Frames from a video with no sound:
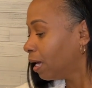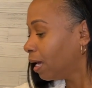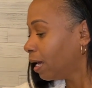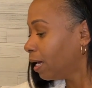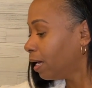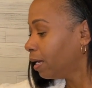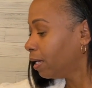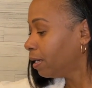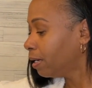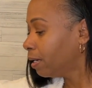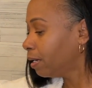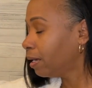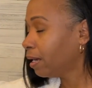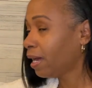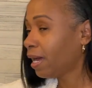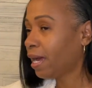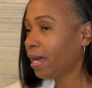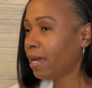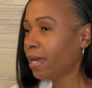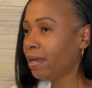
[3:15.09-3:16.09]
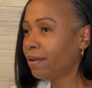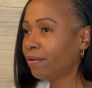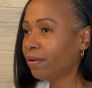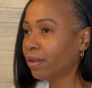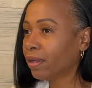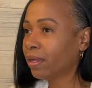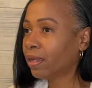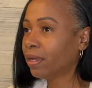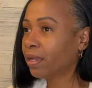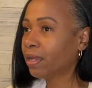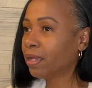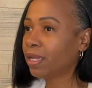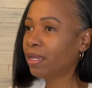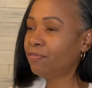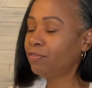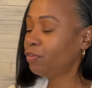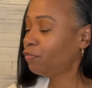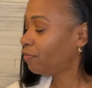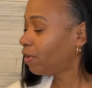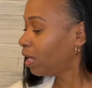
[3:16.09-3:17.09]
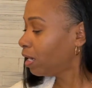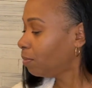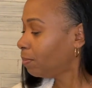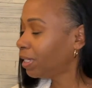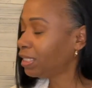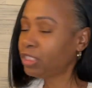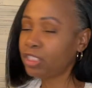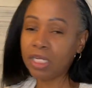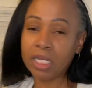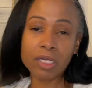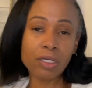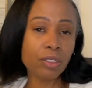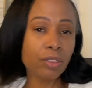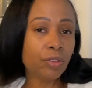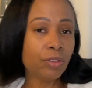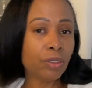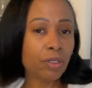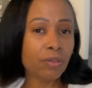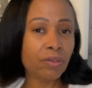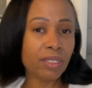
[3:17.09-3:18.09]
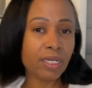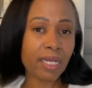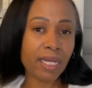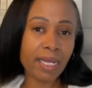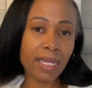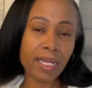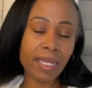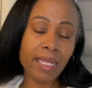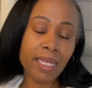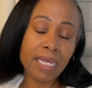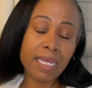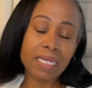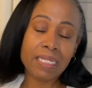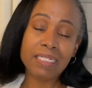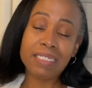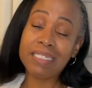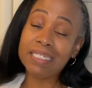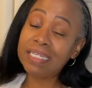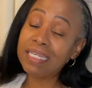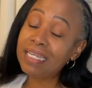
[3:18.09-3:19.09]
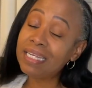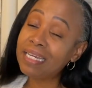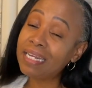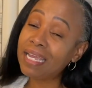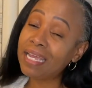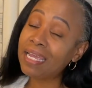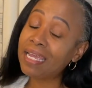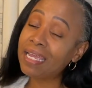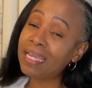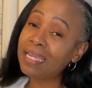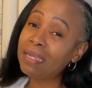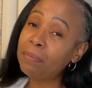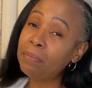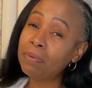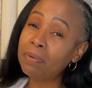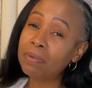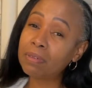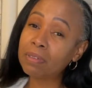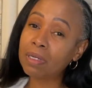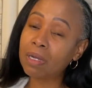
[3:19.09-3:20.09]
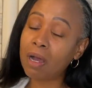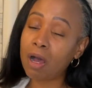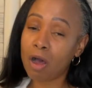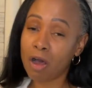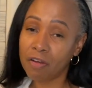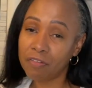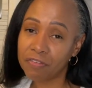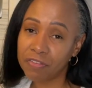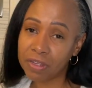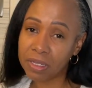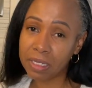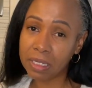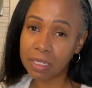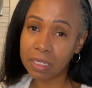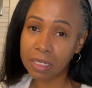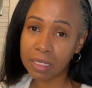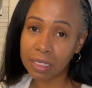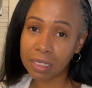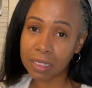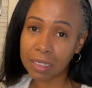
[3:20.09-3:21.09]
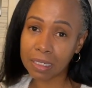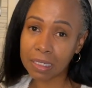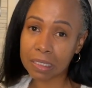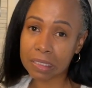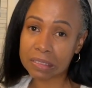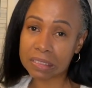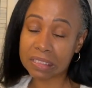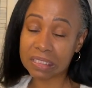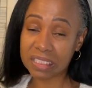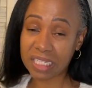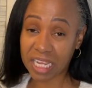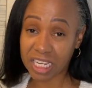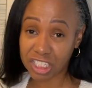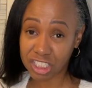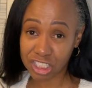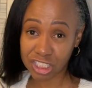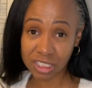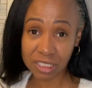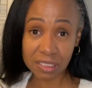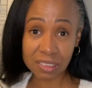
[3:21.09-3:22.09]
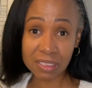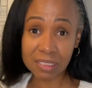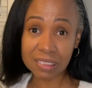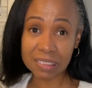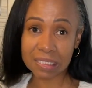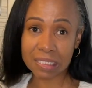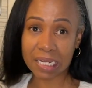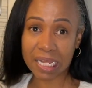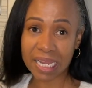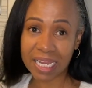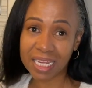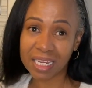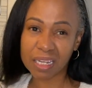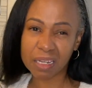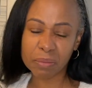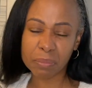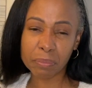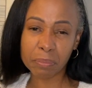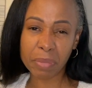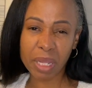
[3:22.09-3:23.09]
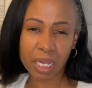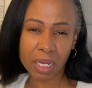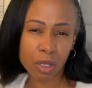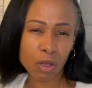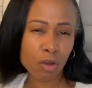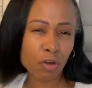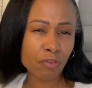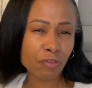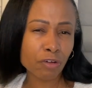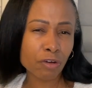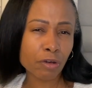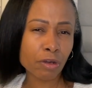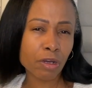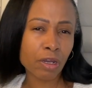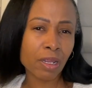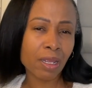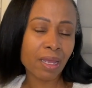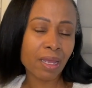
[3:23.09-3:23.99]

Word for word: uh, I, if you follow my channel, you know that I did a coffee station like makeover.